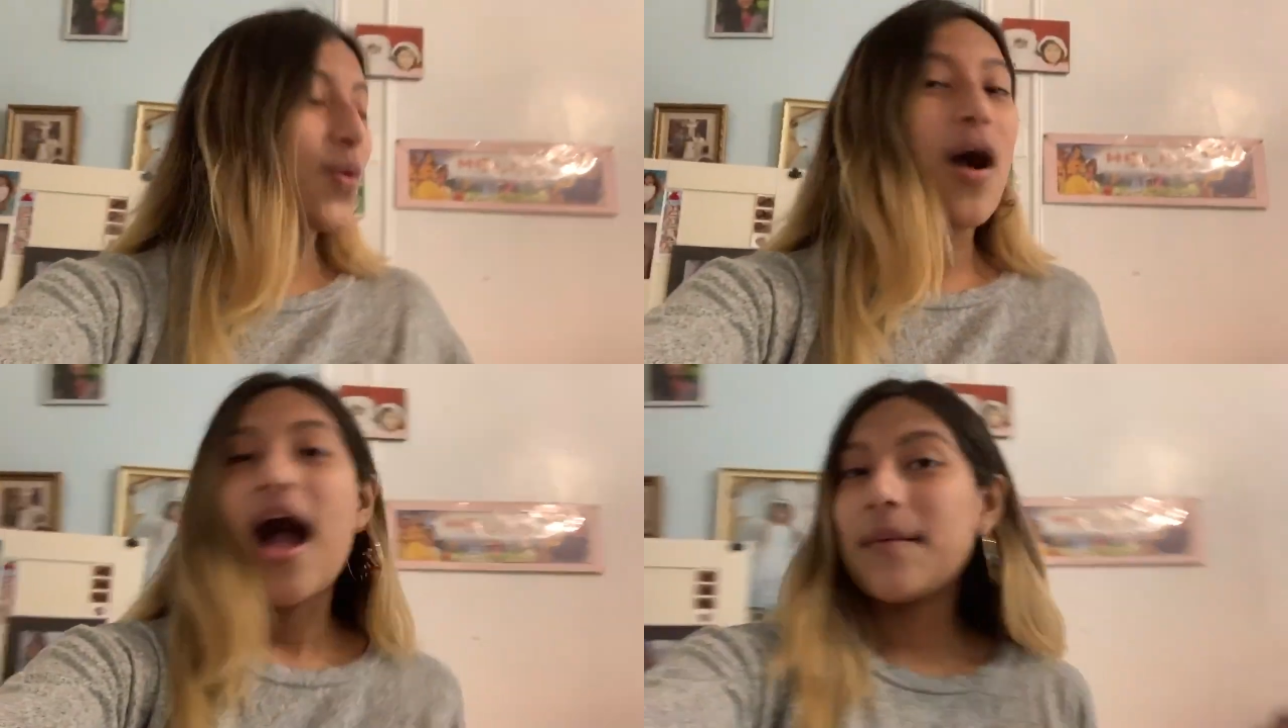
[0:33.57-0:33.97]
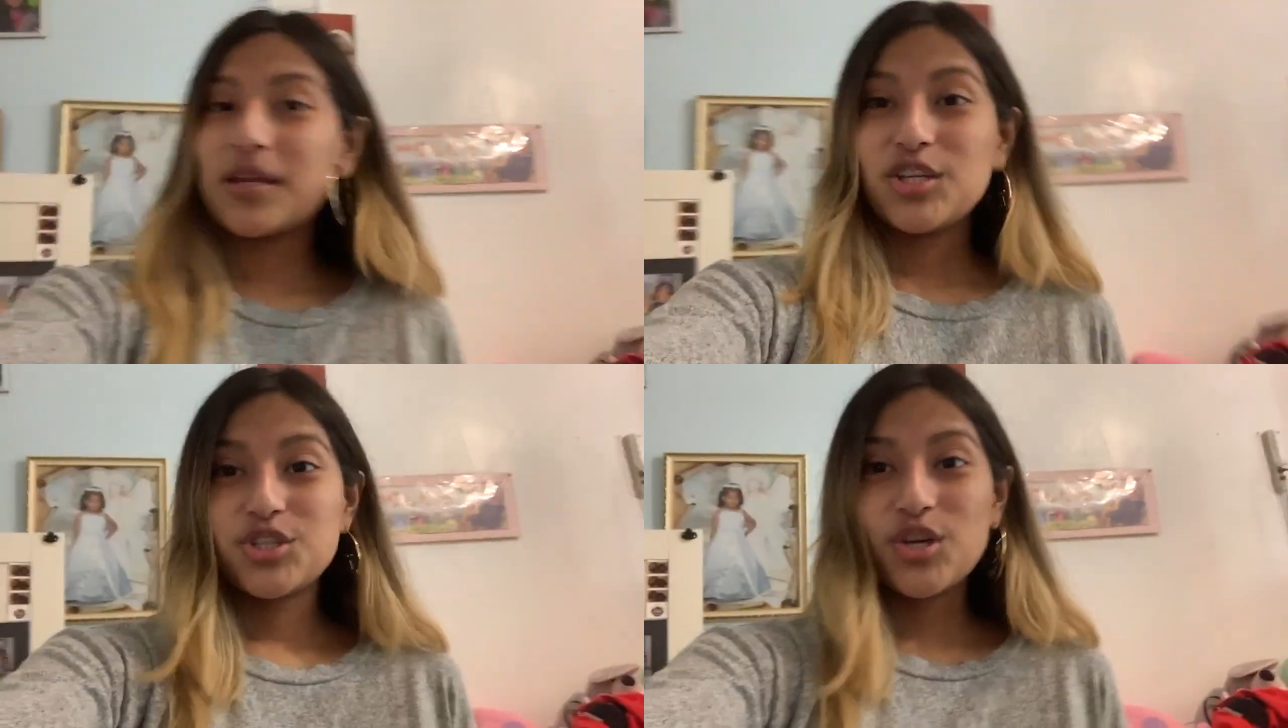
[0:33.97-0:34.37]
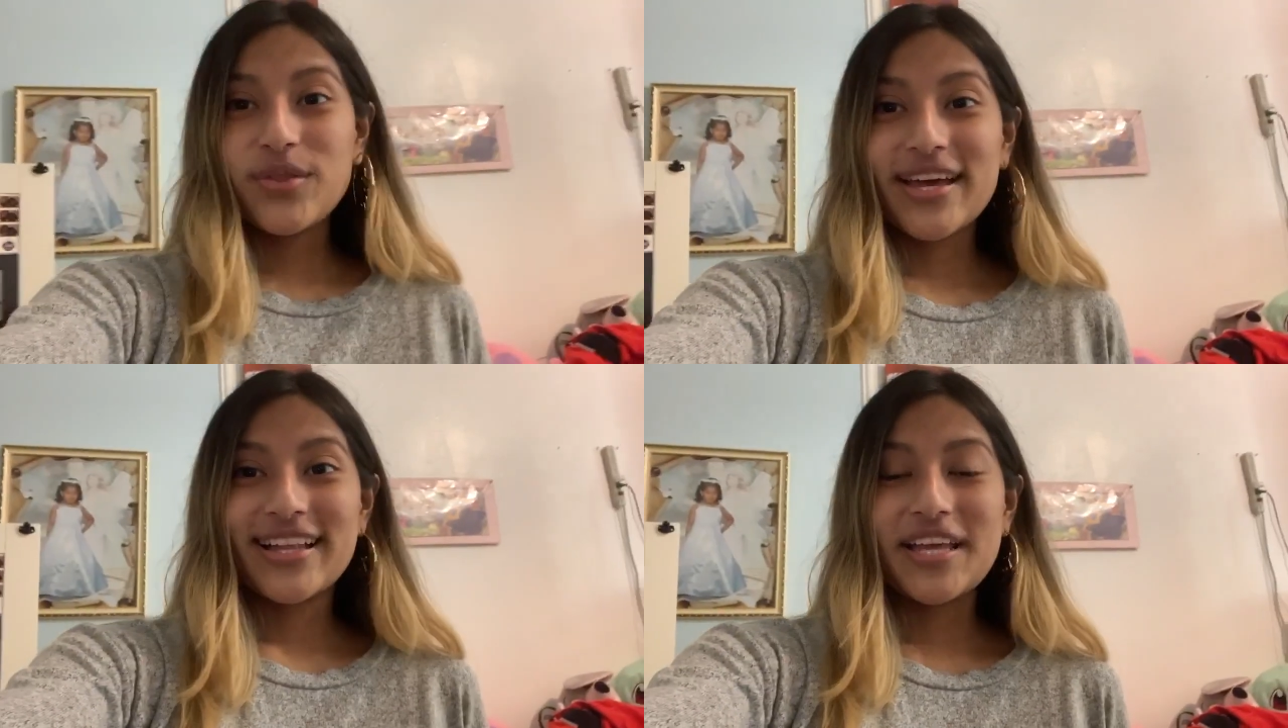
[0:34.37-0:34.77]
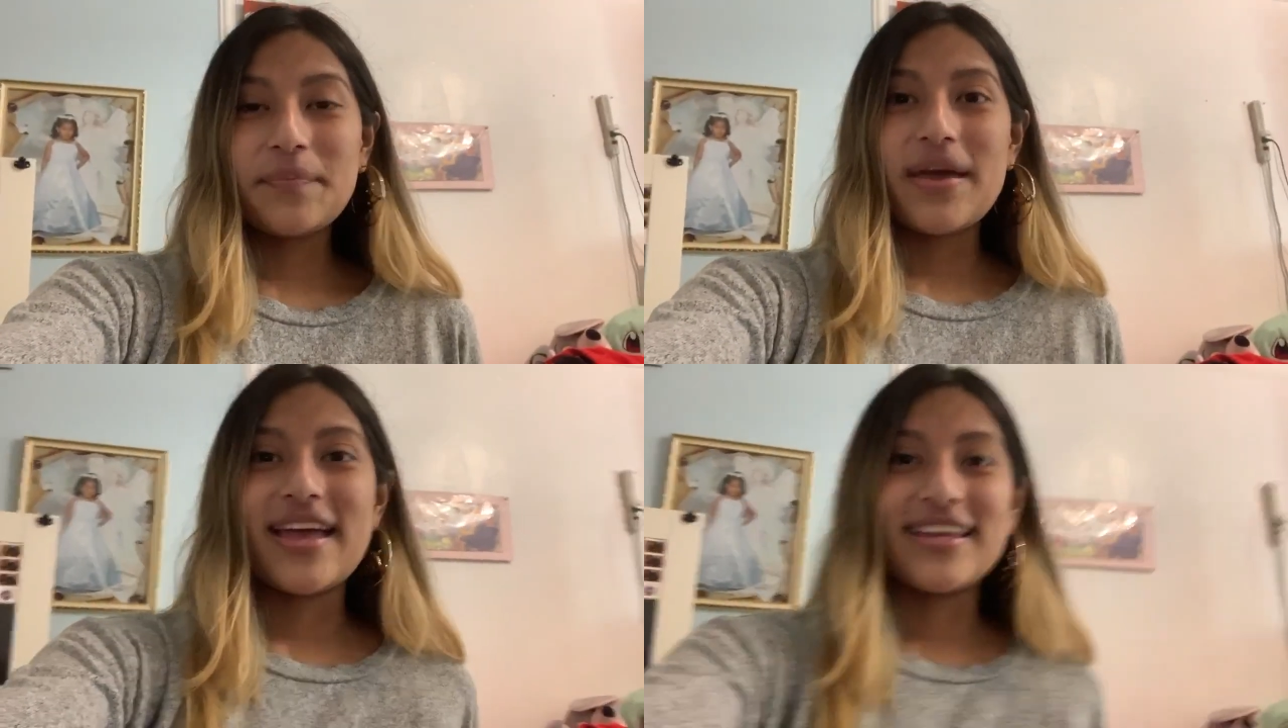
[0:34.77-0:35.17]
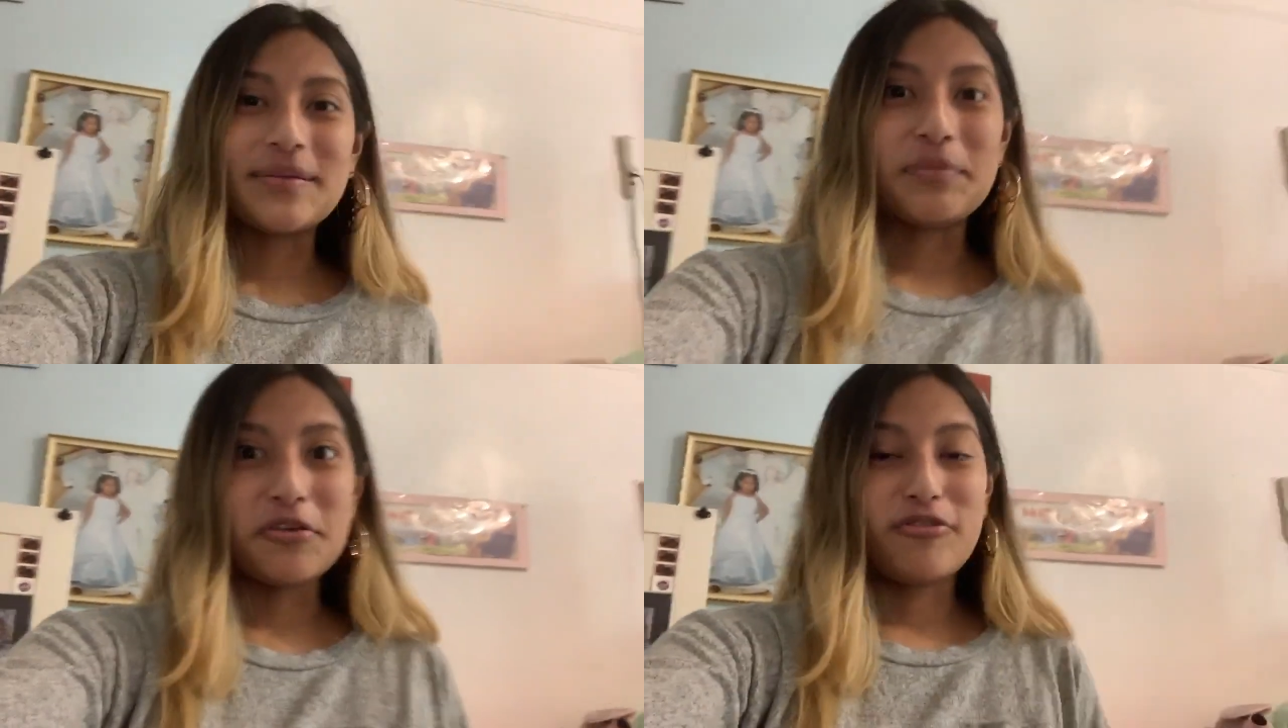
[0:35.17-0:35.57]
I'm gonna show that clip and
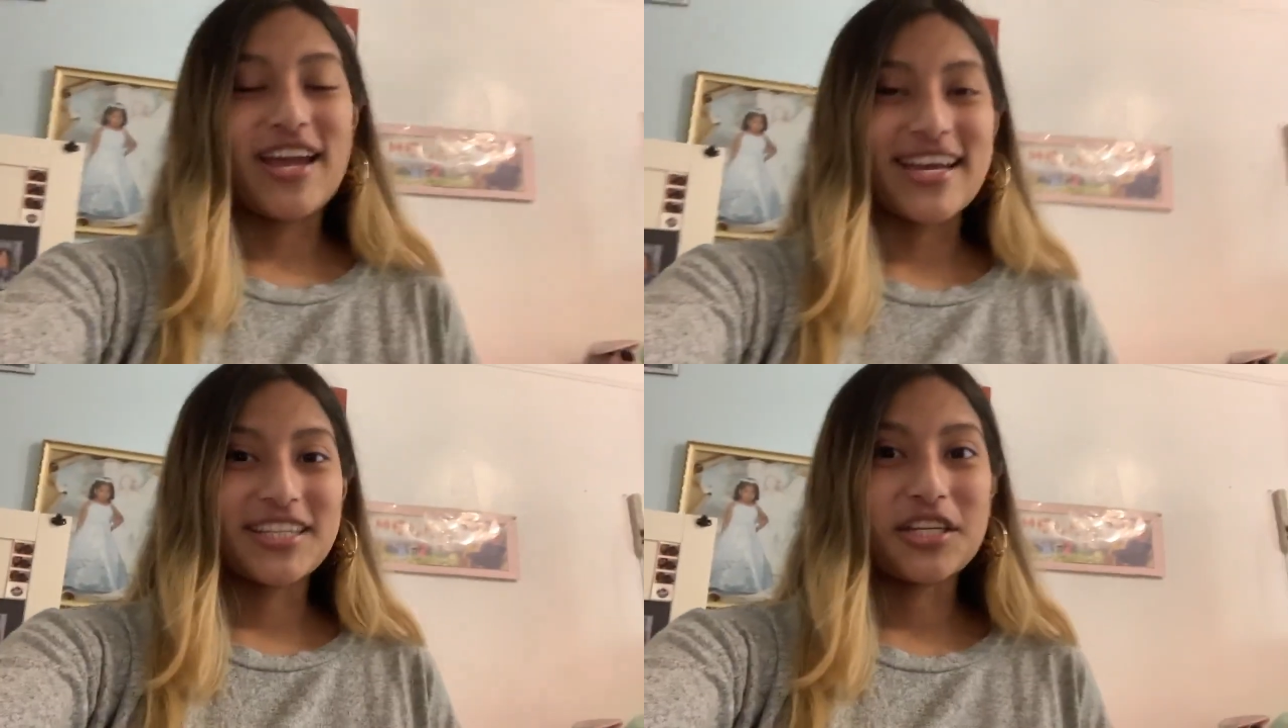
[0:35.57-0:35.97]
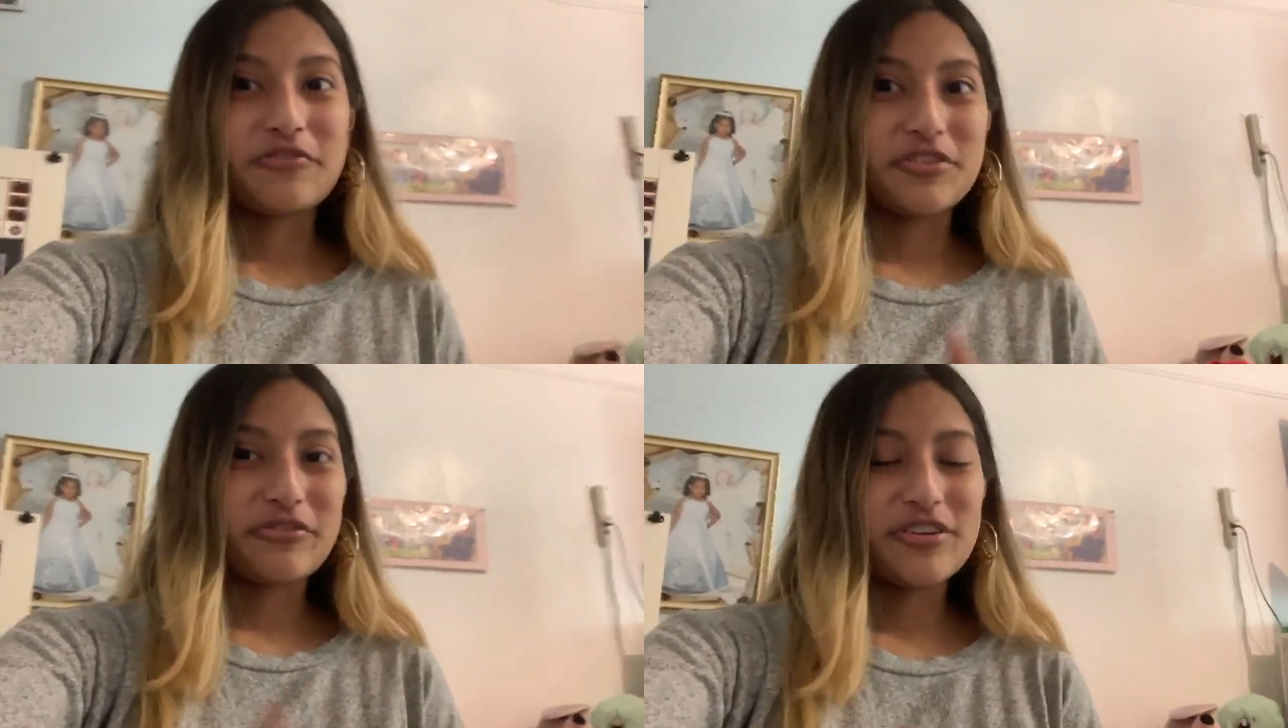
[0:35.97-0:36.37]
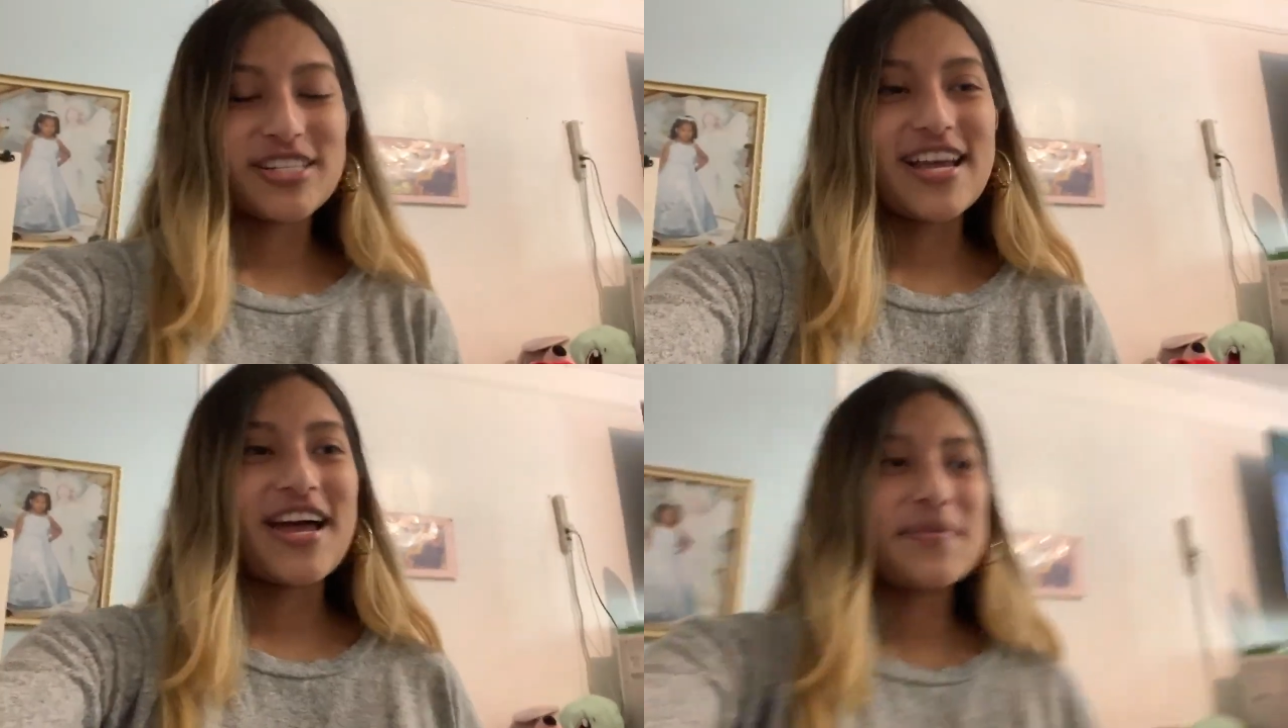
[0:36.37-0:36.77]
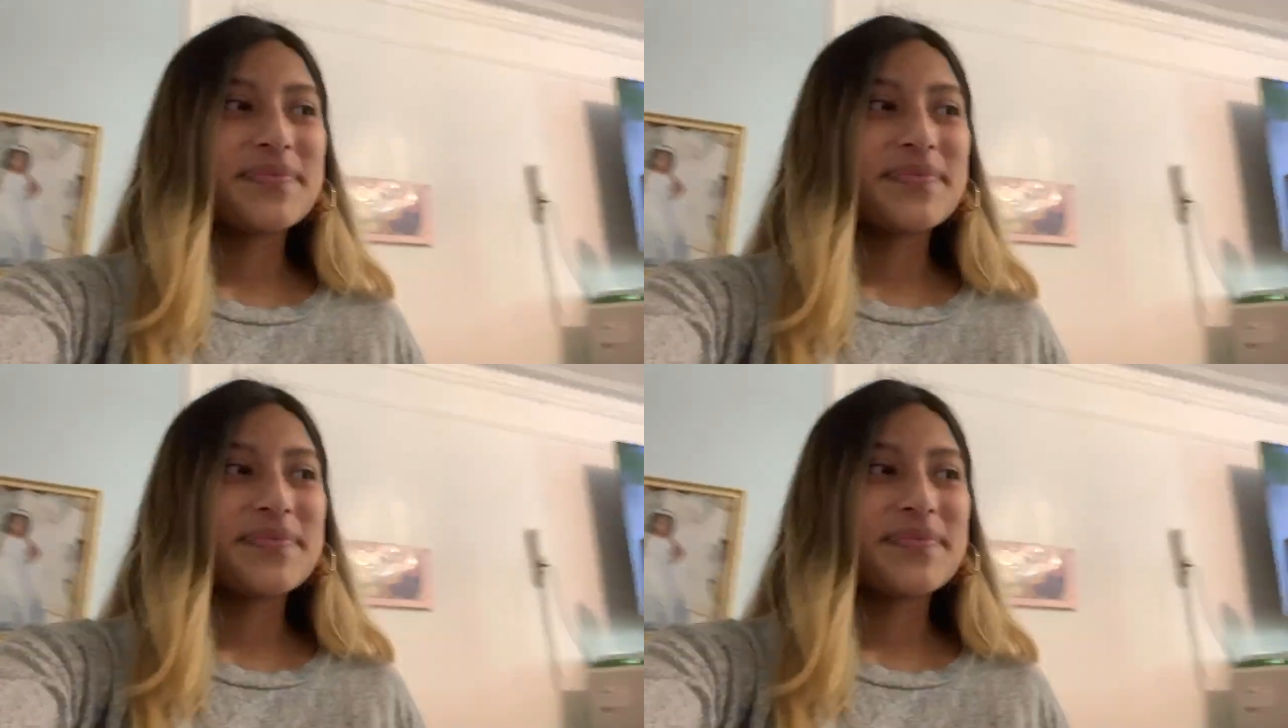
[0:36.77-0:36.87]
me reacting to it for the first time.